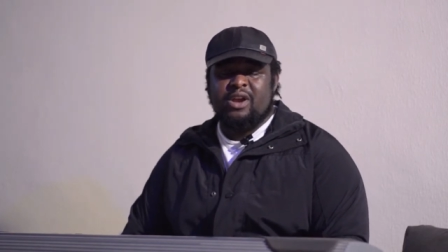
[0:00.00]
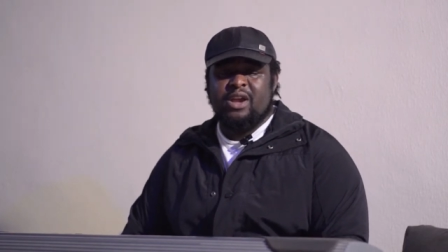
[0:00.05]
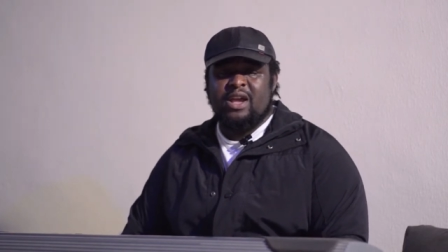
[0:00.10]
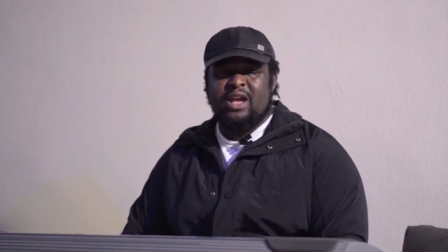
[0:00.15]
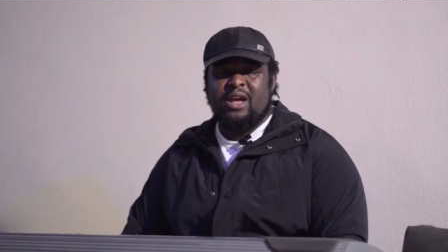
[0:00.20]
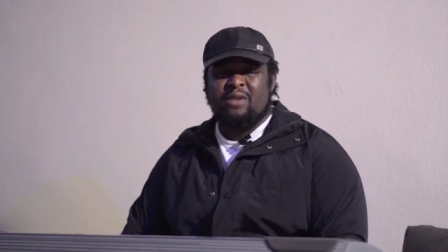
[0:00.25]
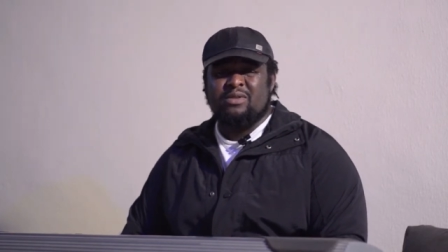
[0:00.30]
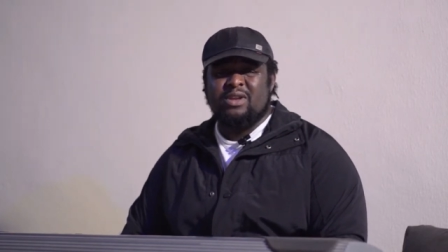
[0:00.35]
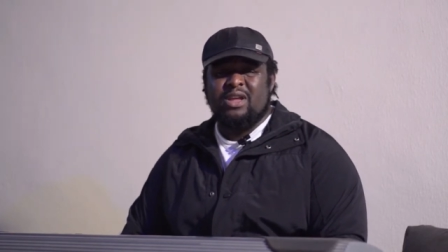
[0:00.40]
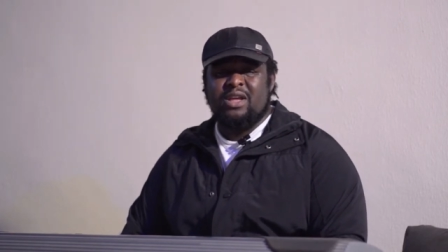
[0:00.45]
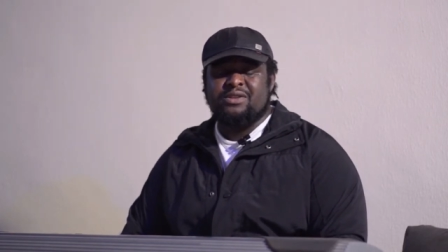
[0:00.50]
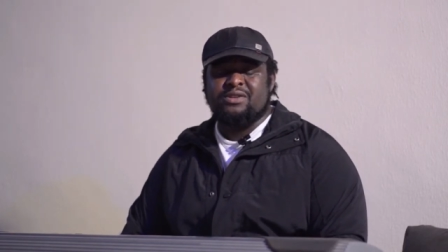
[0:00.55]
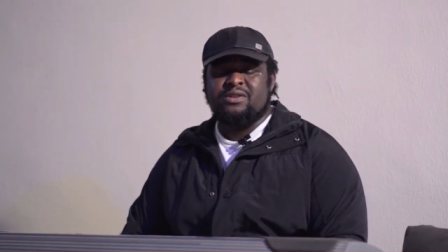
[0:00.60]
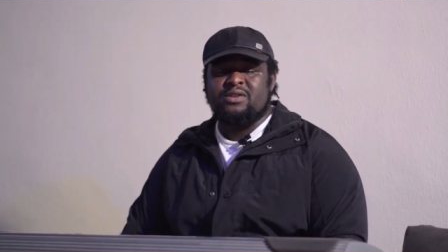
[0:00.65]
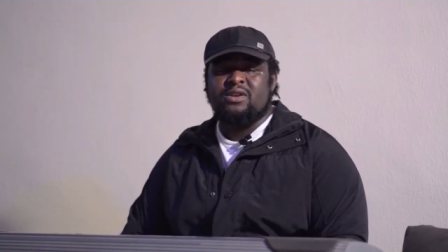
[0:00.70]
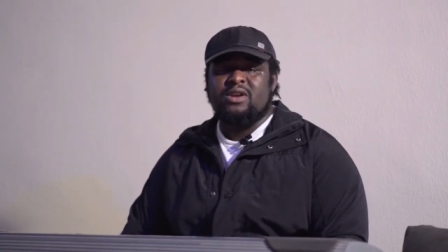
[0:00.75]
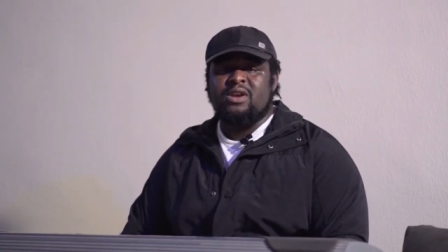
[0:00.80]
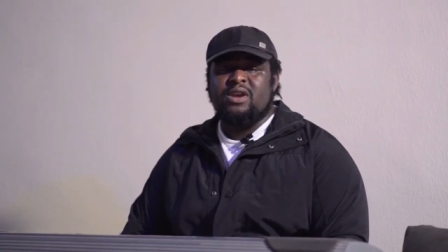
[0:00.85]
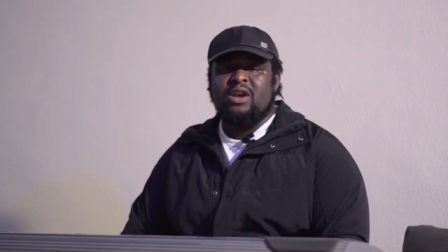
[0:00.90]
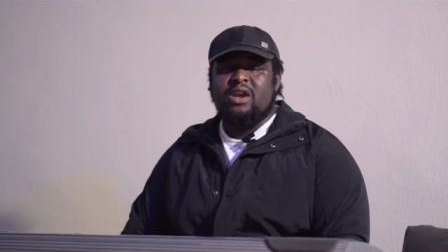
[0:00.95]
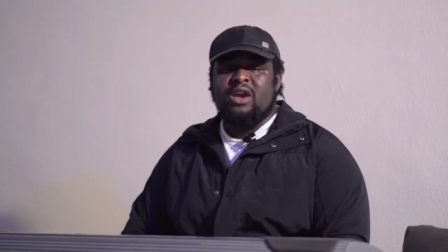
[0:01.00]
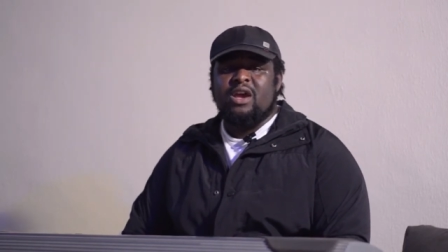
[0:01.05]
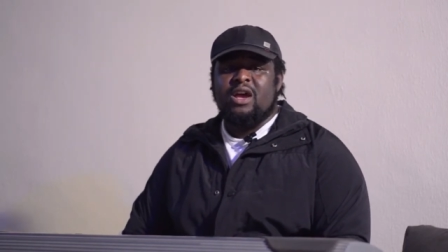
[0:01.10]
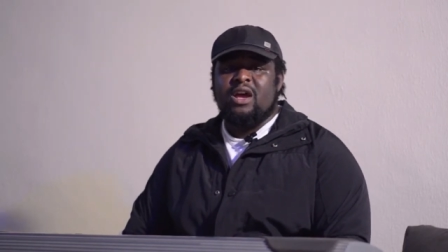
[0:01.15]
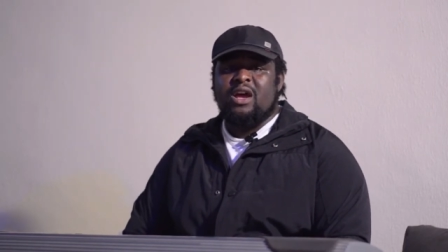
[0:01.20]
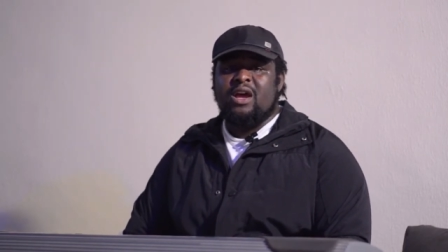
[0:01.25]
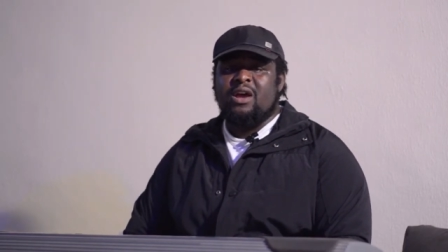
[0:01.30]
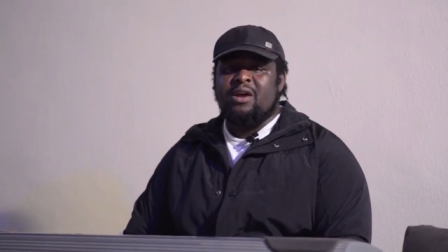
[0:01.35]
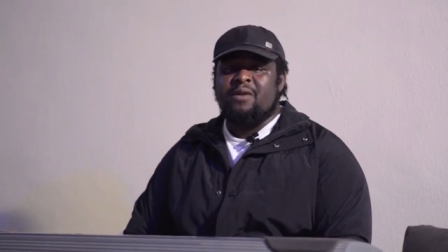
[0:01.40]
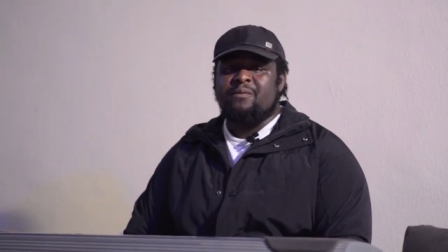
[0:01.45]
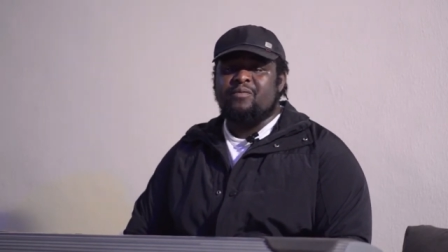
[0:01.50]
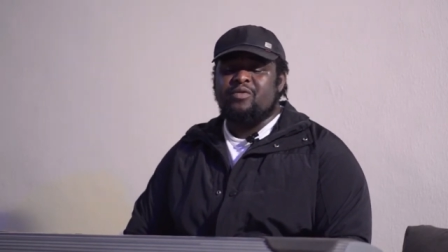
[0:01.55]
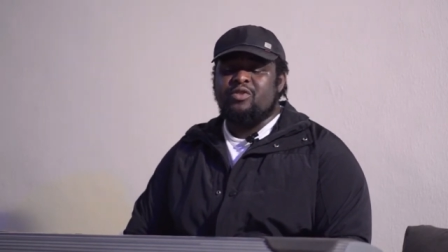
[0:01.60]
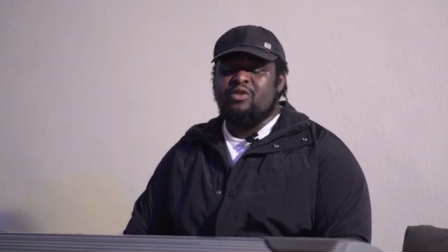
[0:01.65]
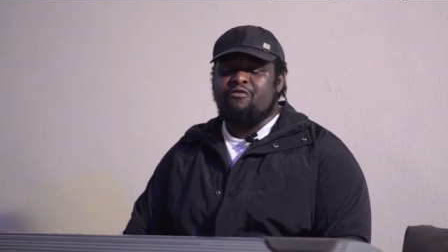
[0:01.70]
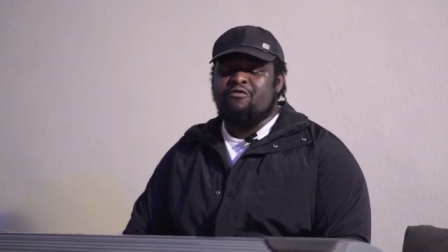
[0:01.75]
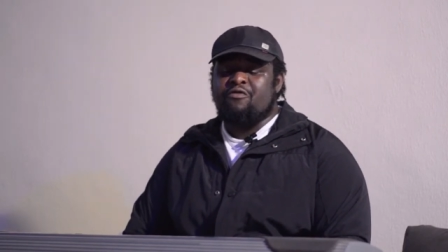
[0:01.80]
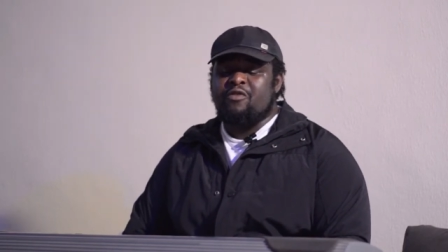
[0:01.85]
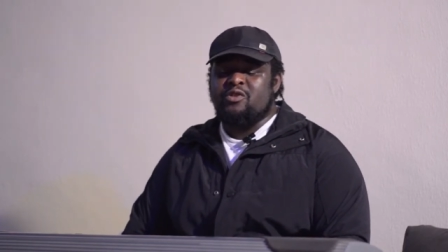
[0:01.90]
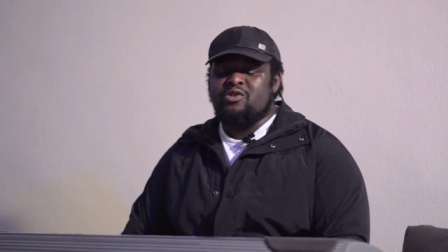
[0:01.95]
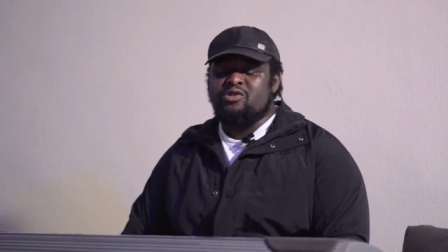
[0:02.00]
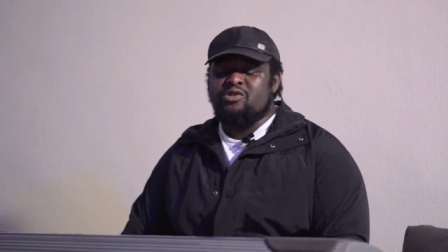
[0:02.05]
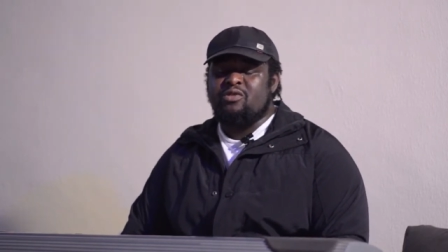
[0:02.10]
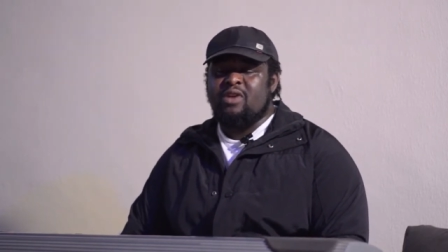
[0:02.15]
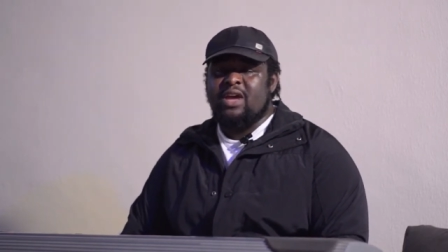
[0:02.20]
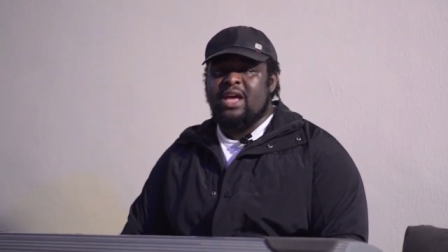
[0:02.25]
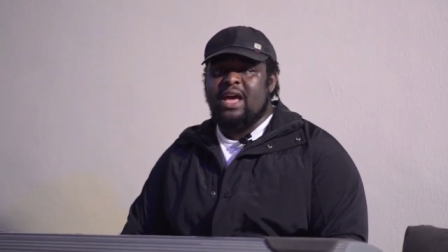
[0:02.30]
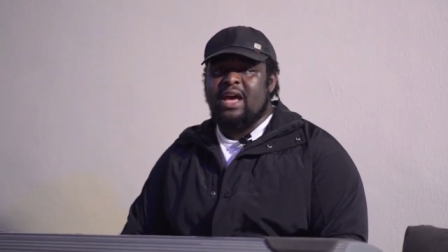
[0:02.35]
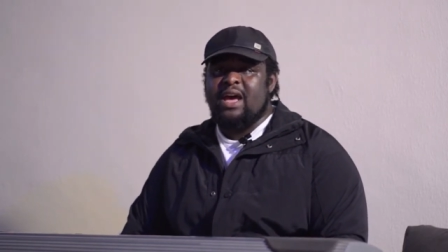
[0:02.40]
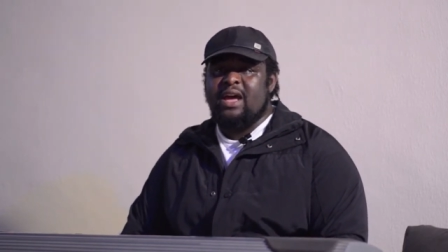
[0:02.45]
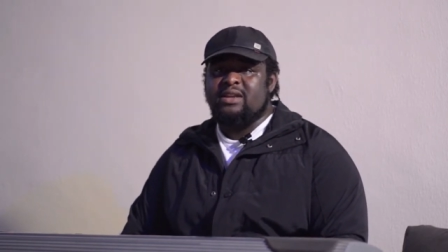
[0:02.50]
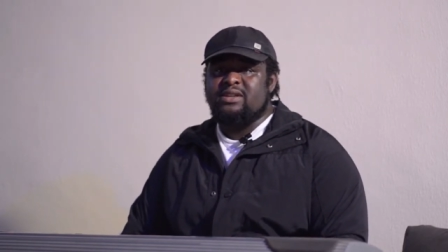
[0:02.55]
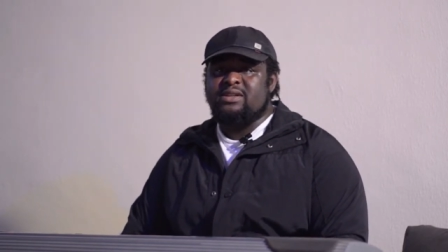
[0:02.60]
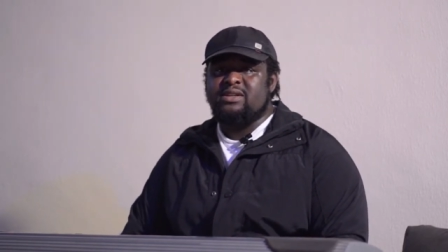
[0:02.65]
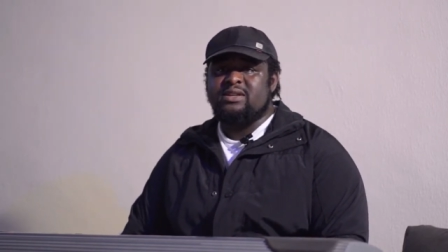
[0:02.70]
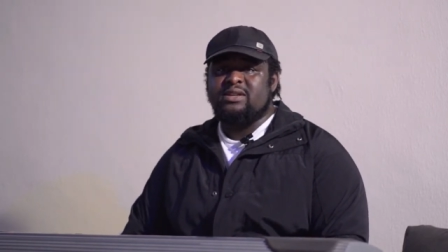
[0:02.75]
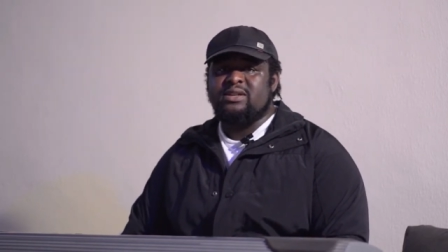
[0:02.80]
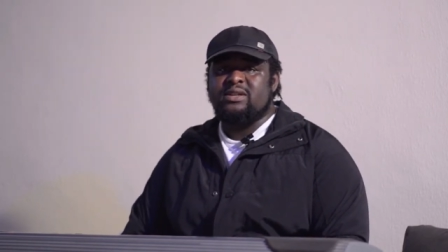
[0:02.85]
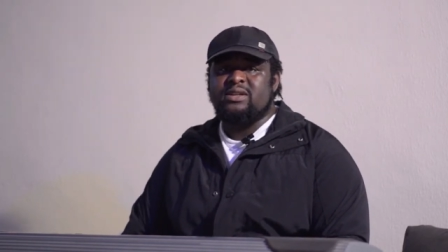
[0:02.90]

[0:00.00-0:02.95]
account later. The photo had